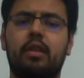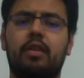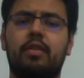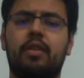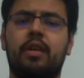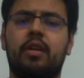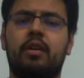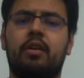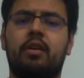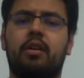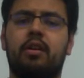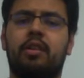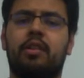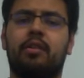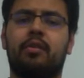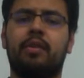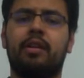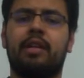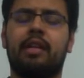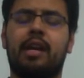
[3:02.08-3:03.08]
there are
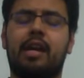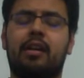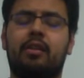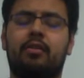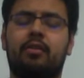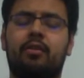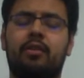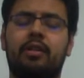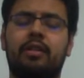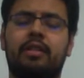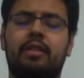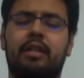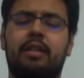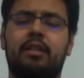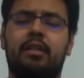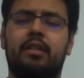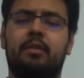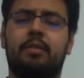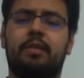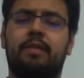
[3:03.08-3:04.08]
3 categories. I
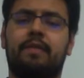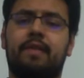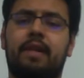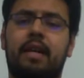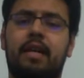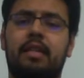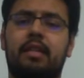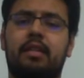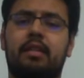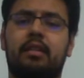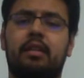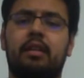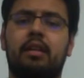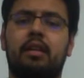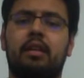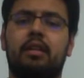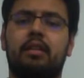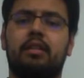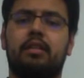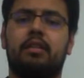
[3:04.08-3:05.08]
ended up dividing
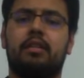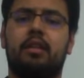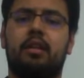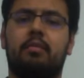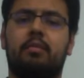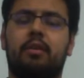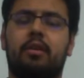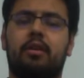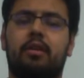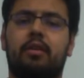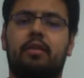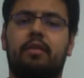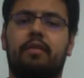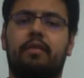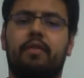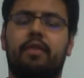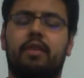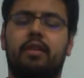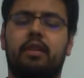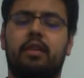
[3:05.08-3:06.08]
some
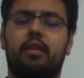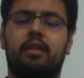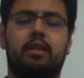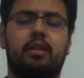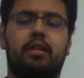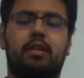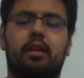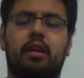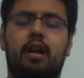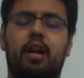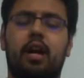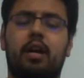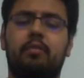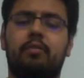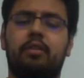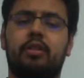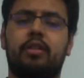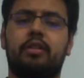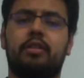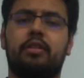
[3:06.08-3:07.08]
of the
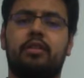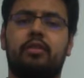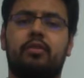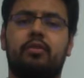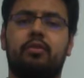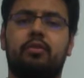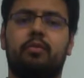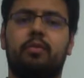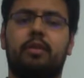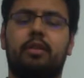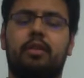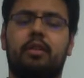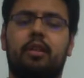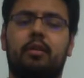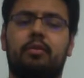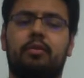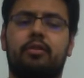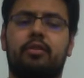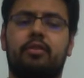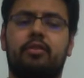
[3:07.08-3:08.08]
objects that you'll be
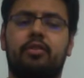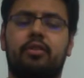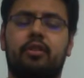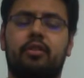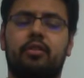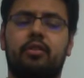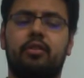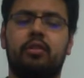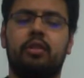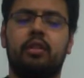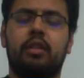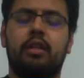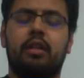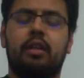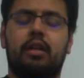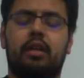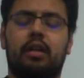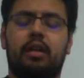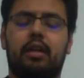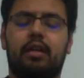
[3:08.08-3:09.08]
able to juggle.
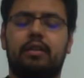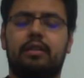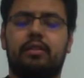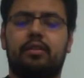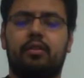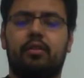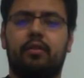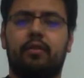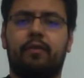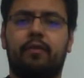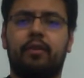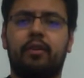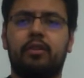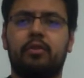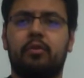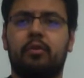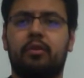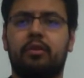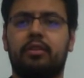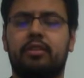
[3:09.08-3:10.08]
So the
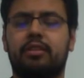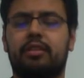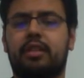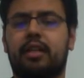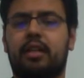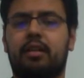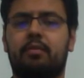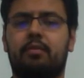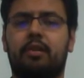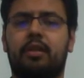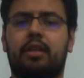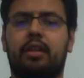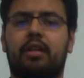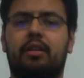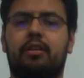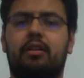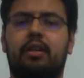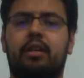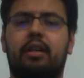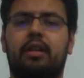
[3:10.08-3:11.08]
first one, just kind of
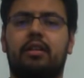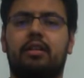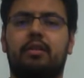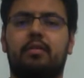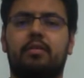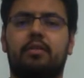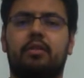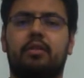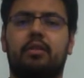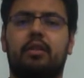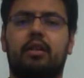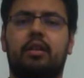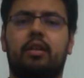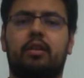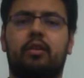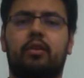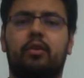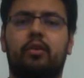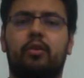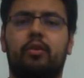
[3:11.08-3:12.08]
beginner items,
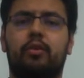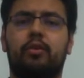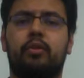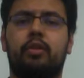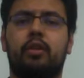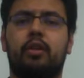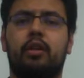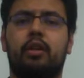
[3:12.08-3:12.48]
include